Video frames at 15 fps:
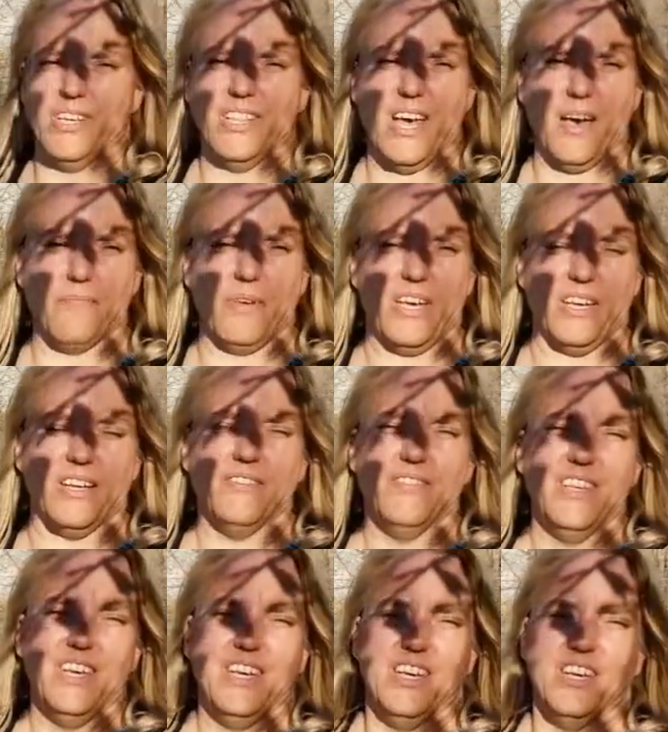that bed.
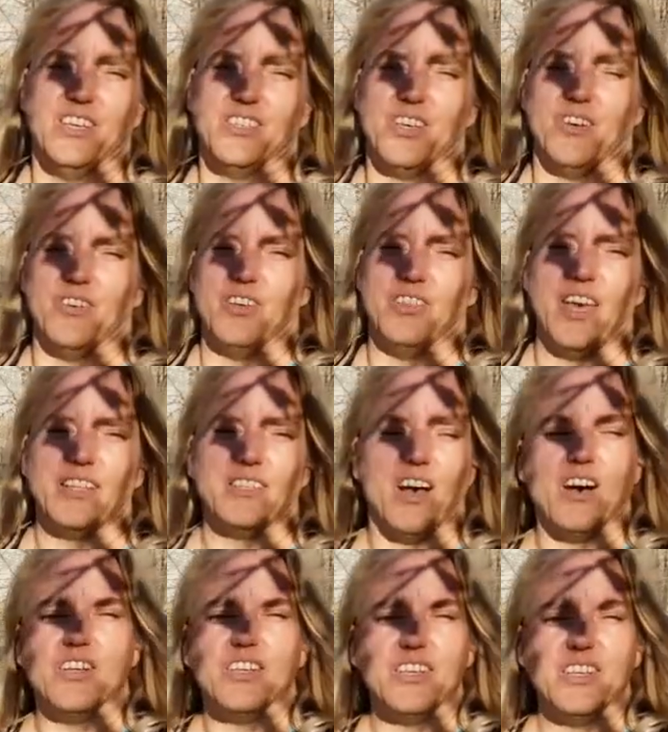So that's
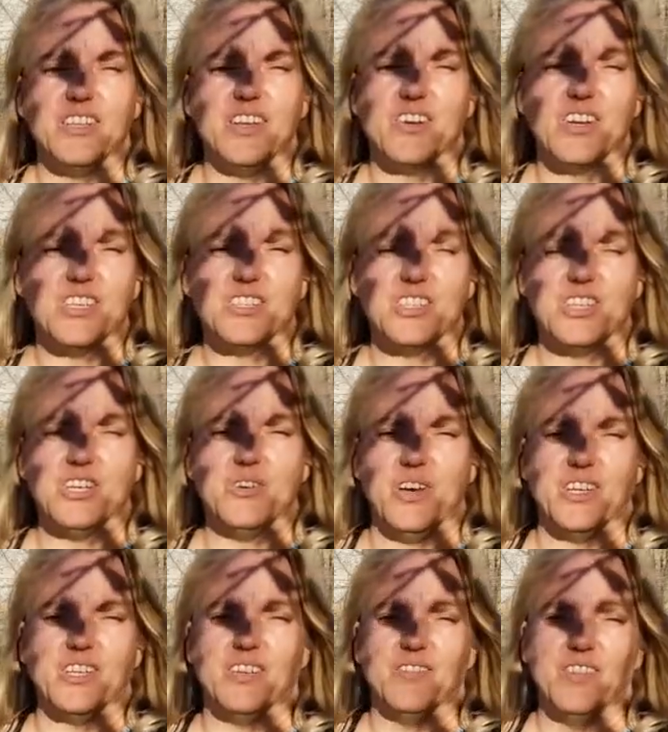all there is to
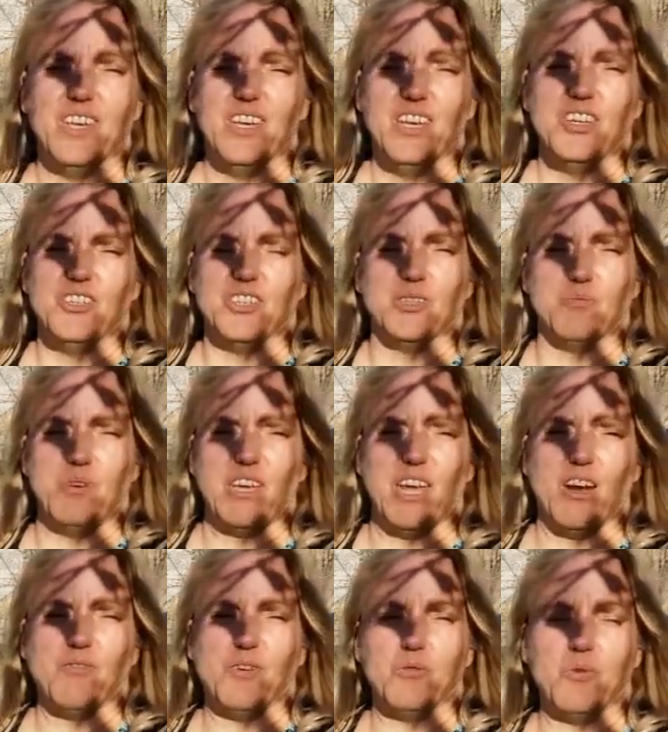it. Just be
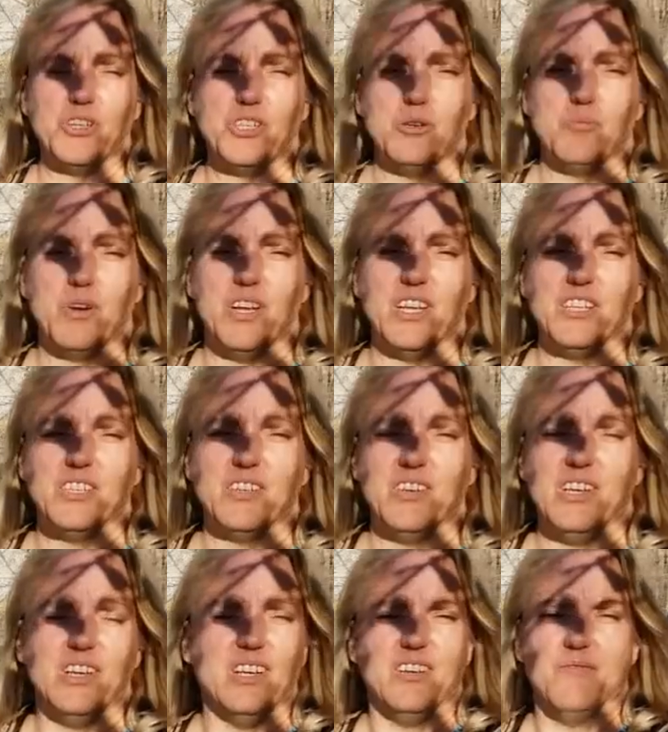careful what you put into
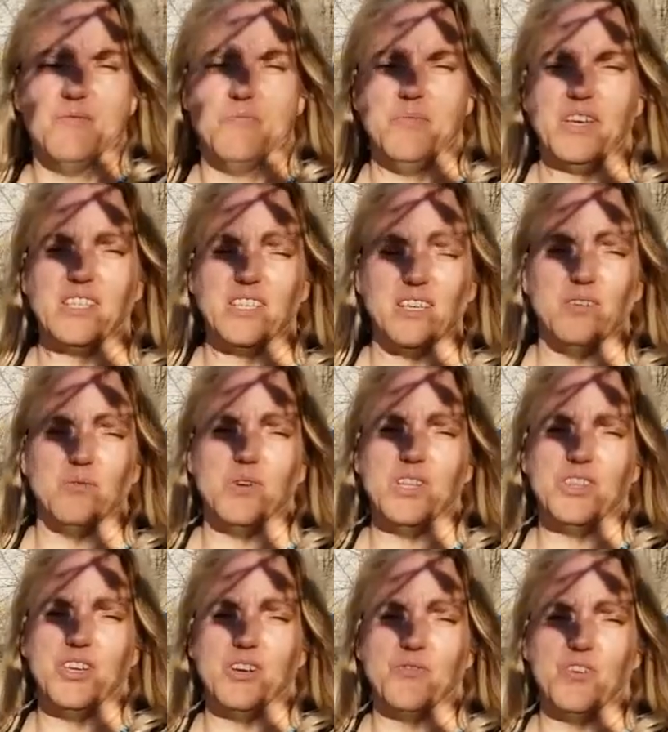it. Mix it with
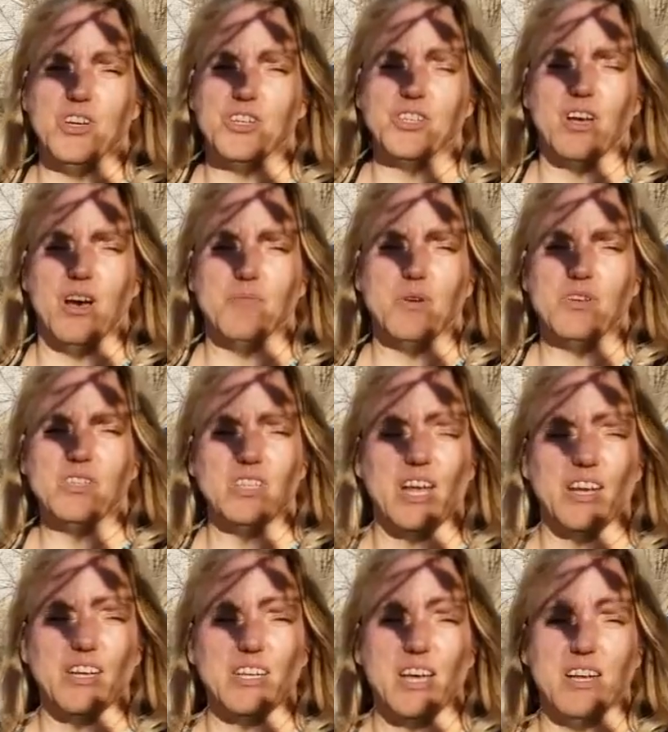your finished compost,
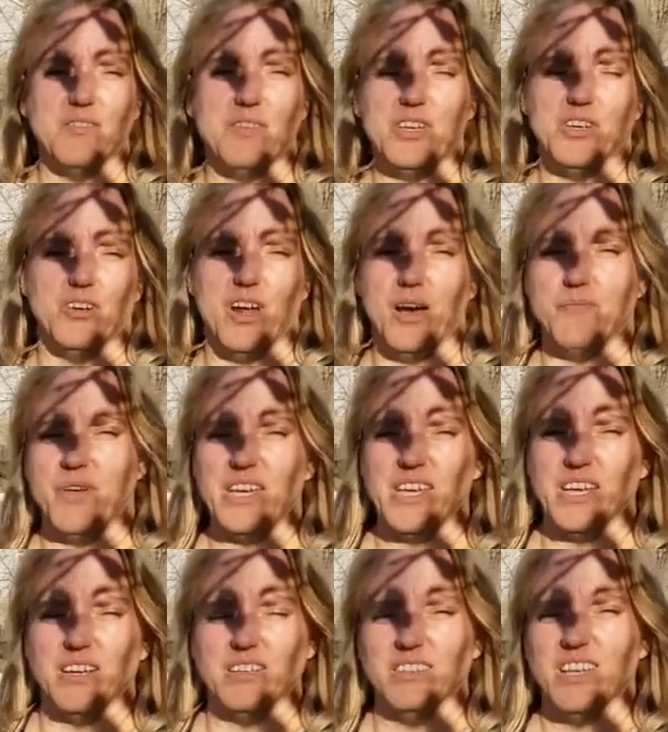not a ton of it. You're not making,